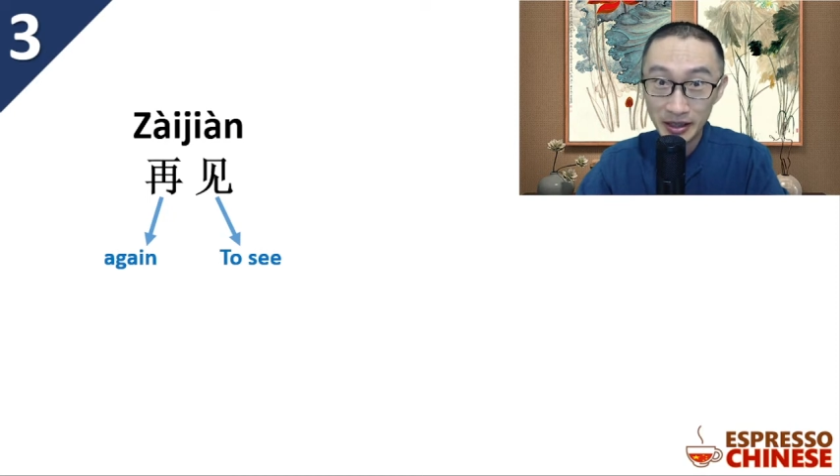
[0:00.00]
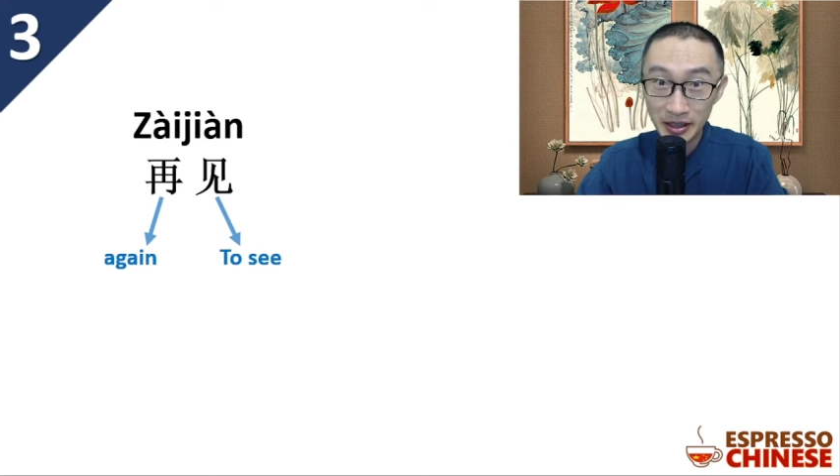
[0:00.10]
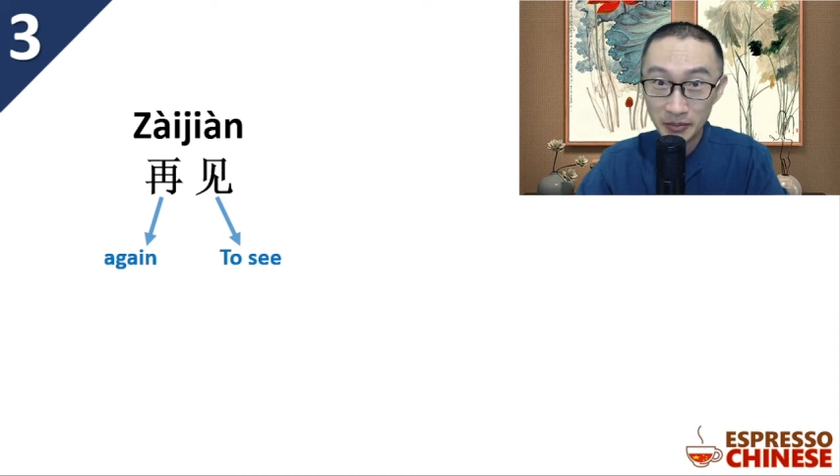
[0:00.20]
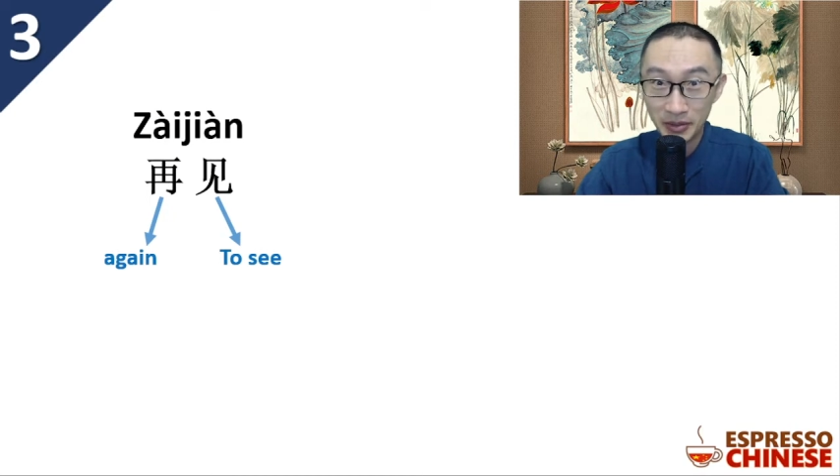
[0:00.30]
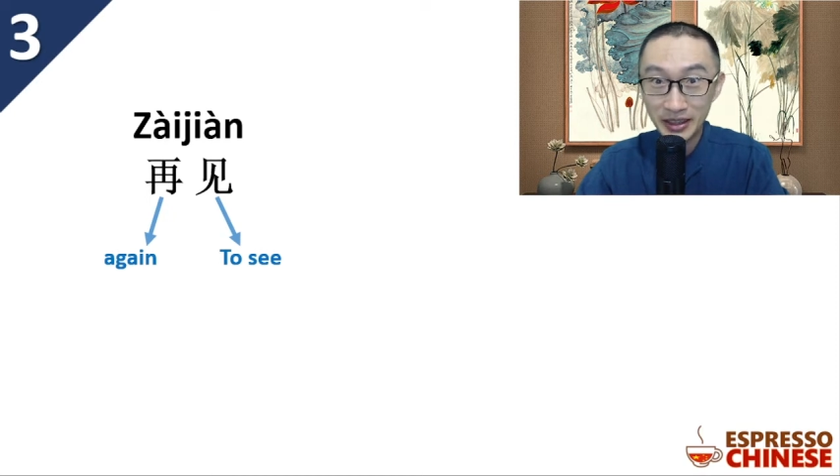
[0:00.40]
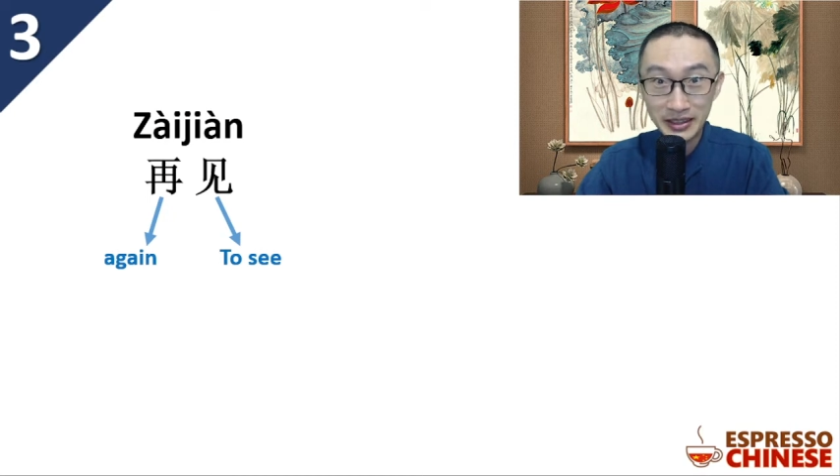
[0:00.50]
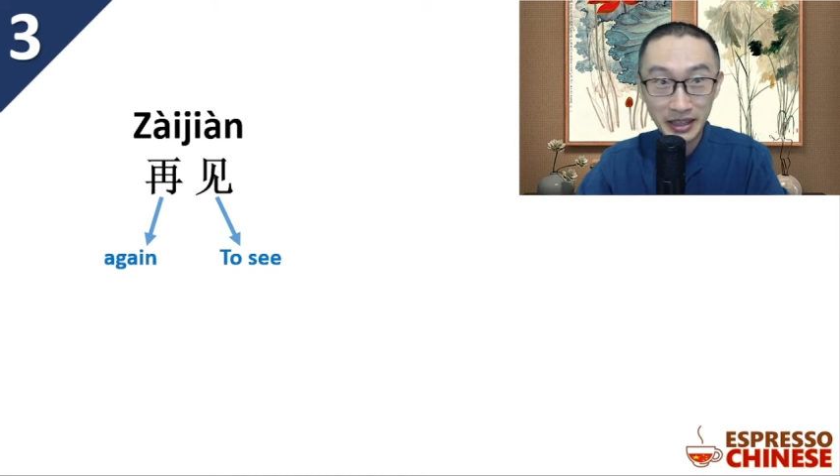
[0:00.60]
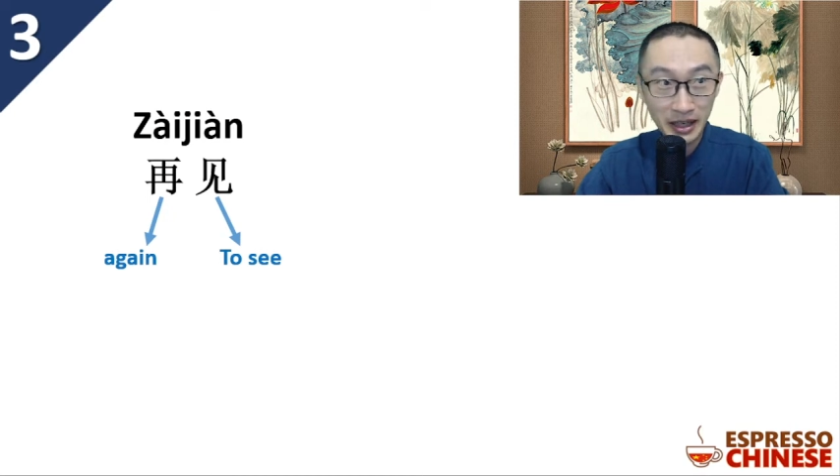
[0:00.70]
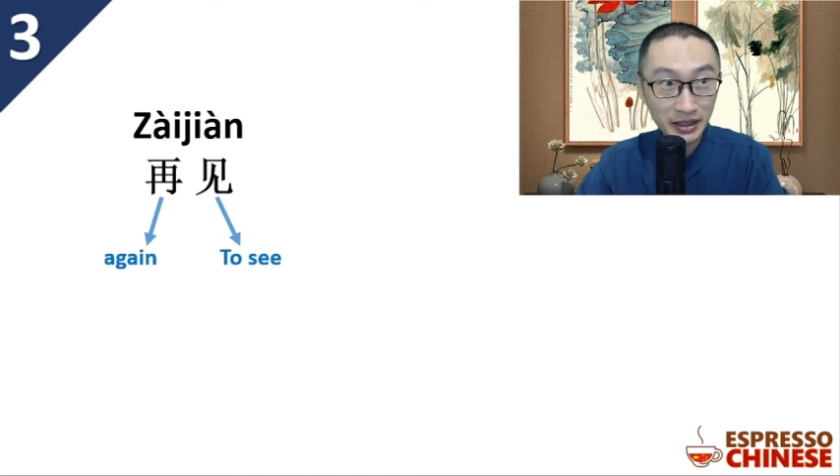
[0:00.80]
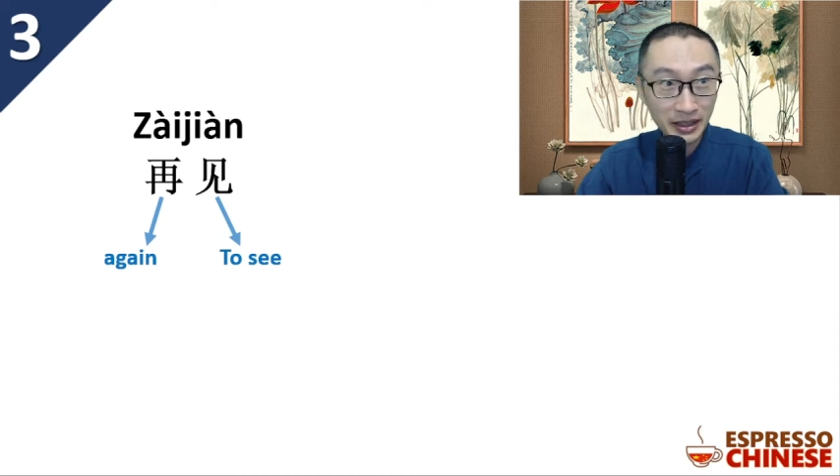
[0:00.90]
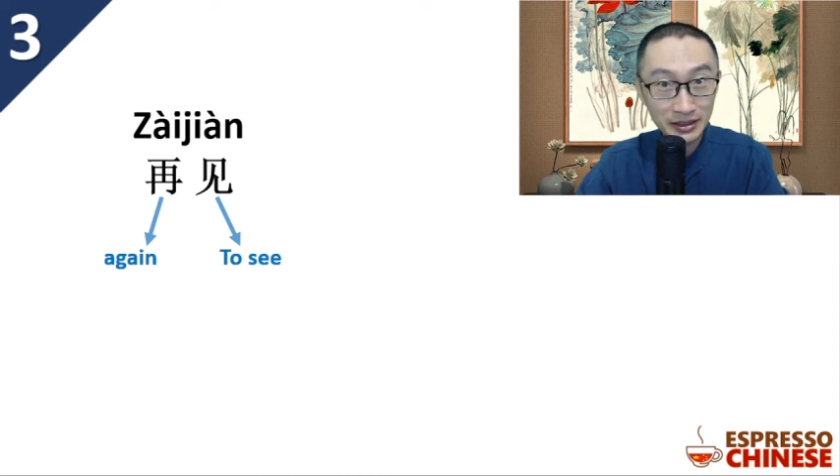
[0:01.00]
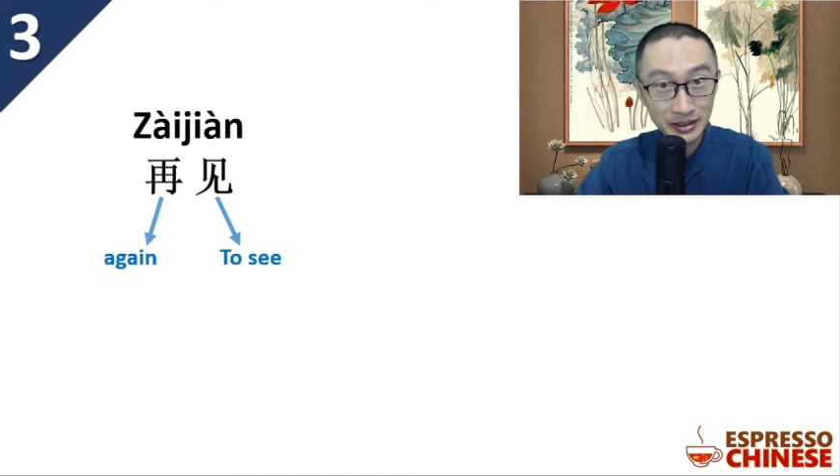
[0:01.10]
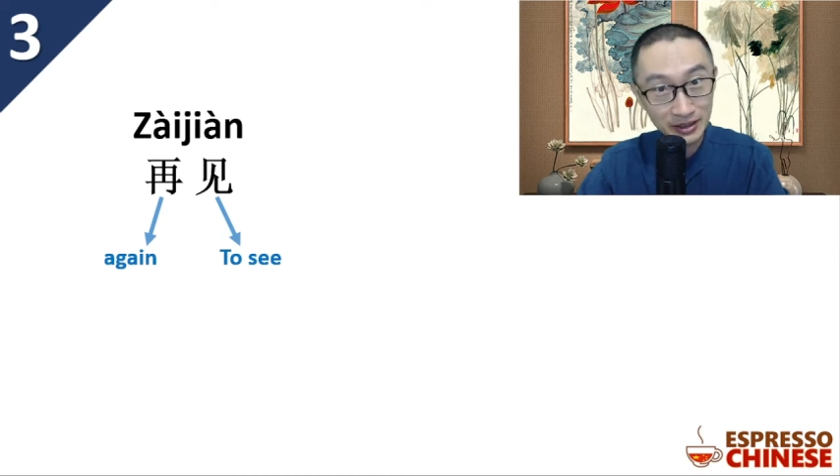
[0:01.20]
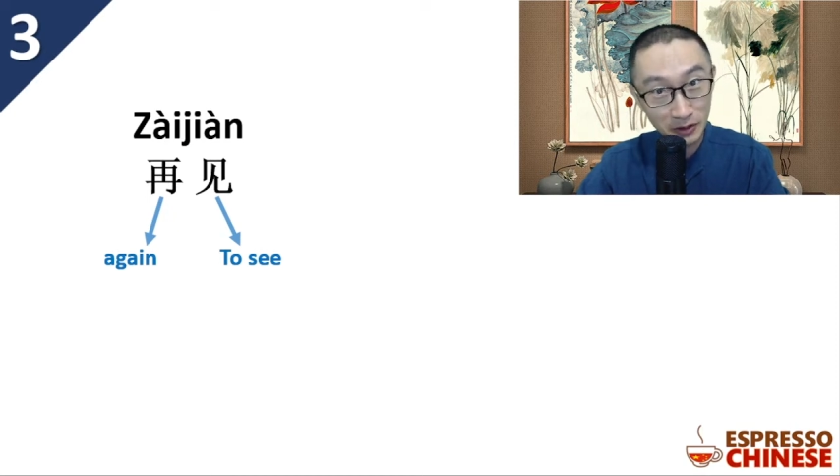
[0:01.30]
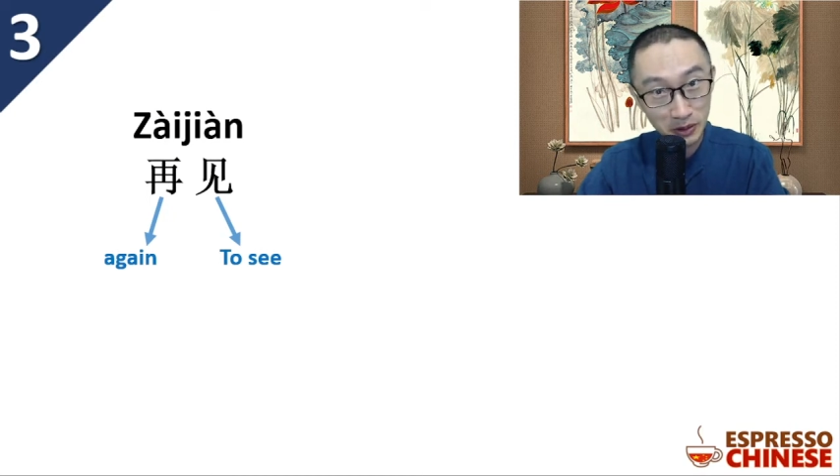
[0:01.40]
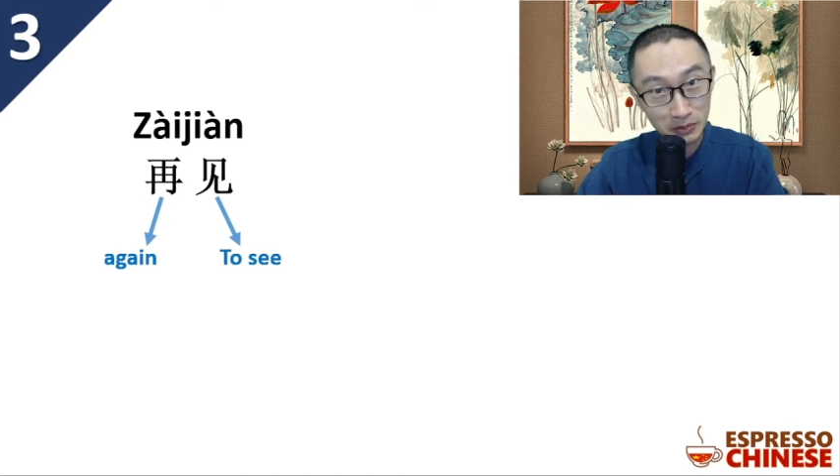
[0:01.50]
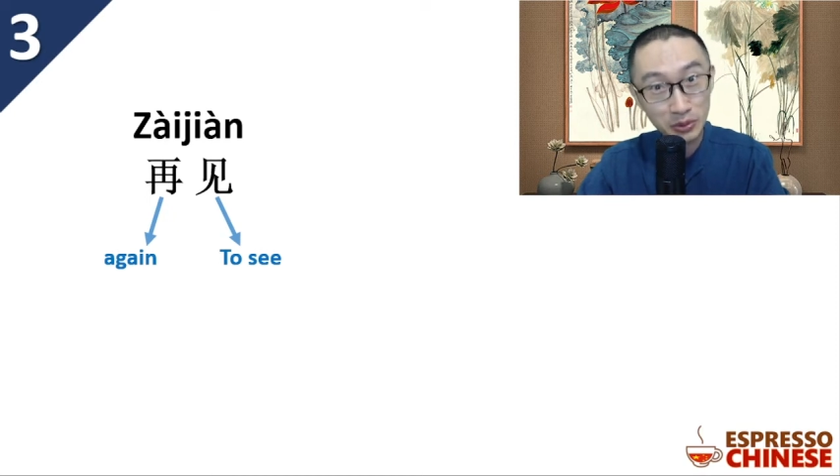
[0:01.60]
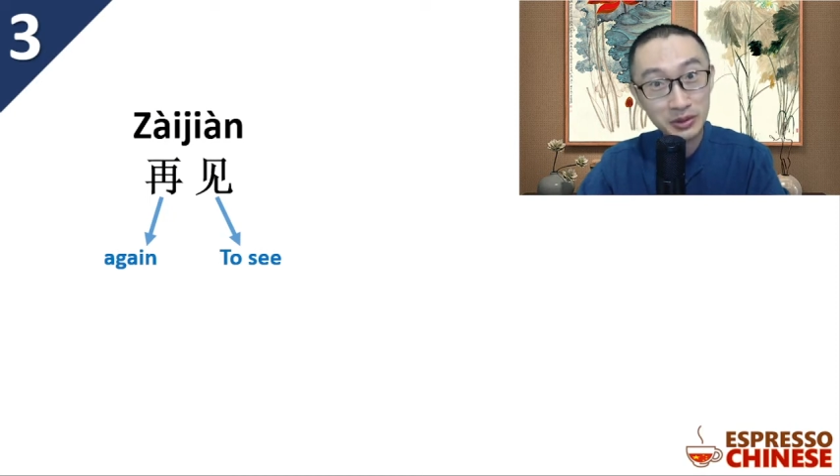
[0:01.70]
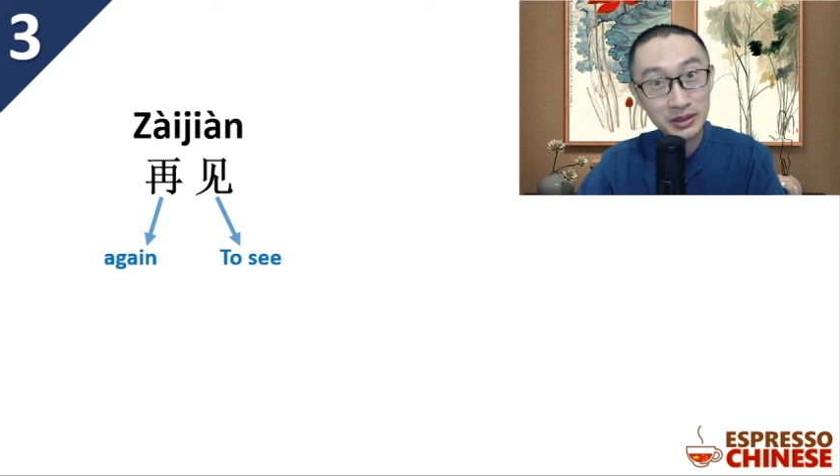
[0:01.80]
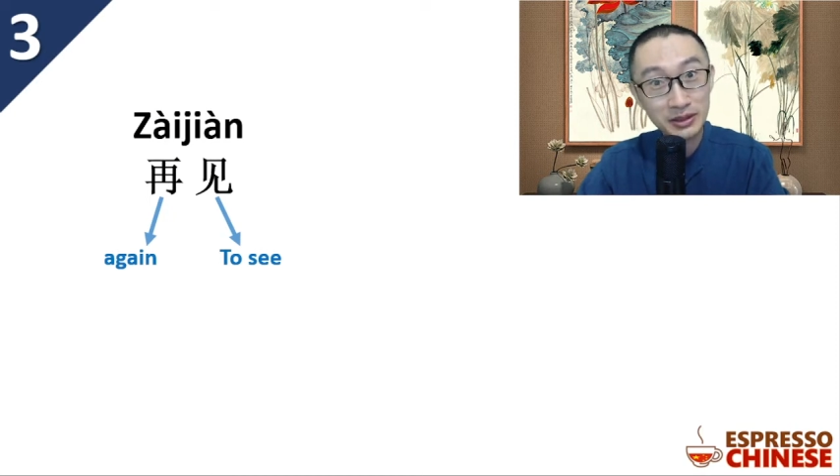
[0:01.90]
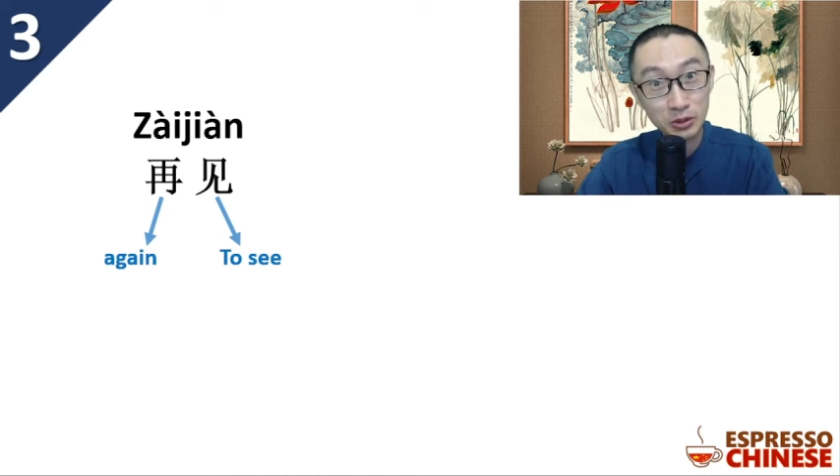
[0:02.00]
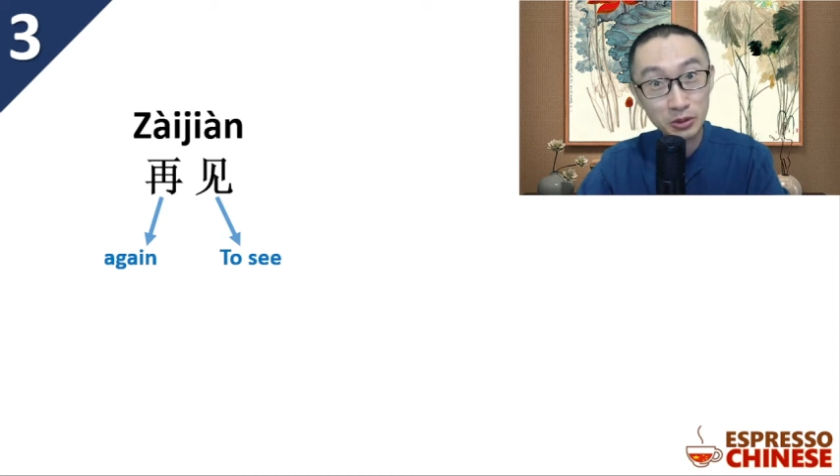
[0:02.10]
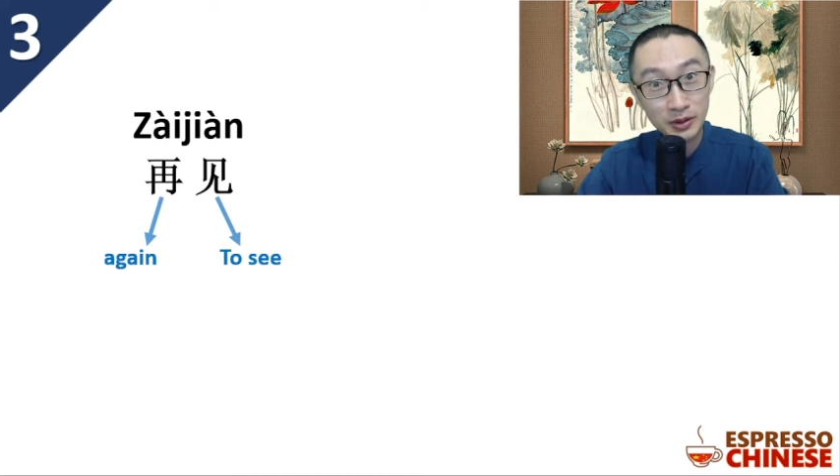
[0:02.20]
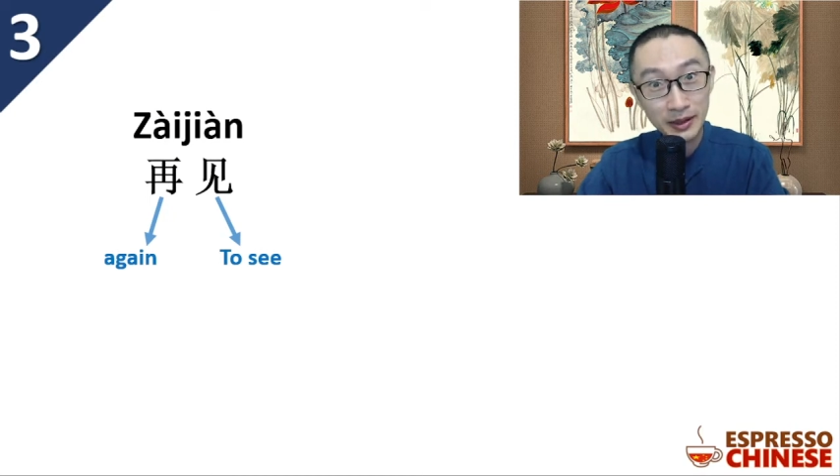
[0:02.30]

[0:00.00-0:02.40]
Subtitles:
But in Chinese, that's a very important rule.